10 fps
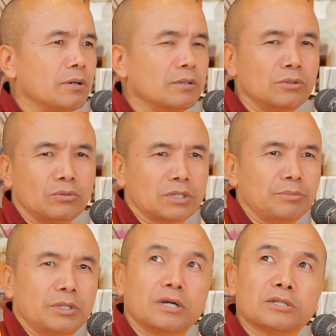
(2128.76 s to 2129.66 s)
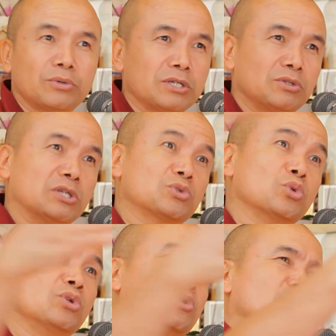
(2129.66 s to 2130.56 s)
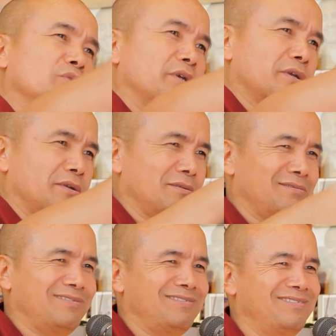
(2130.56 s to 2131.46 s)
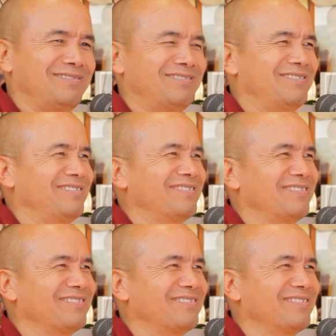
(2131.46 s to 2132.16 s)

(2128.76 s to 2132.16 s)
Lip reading: No, come here, otherwise you'll slowly go there.